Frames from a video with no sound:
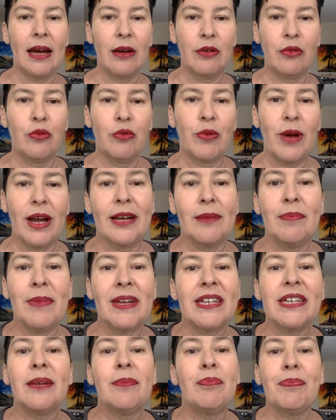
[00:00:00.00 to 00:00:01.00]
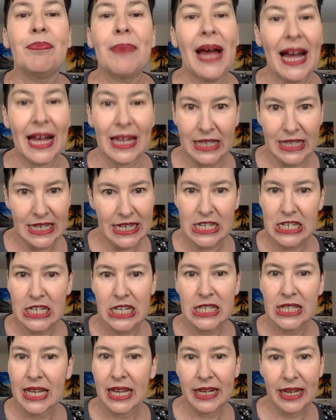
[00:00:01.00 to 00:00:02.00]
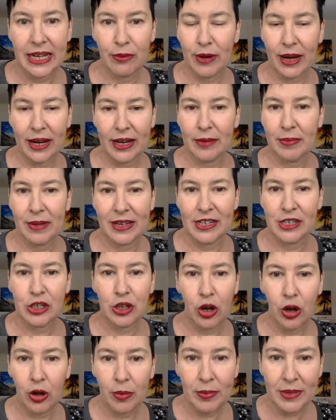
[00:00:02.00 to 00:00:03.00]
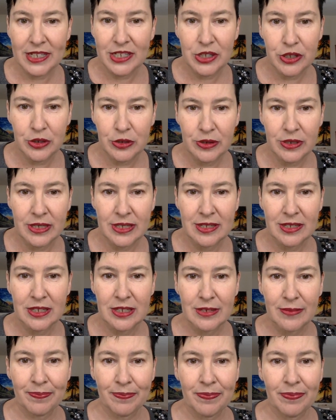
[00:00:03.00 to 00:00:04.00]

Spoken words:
recommended palette that I recommend to all my students.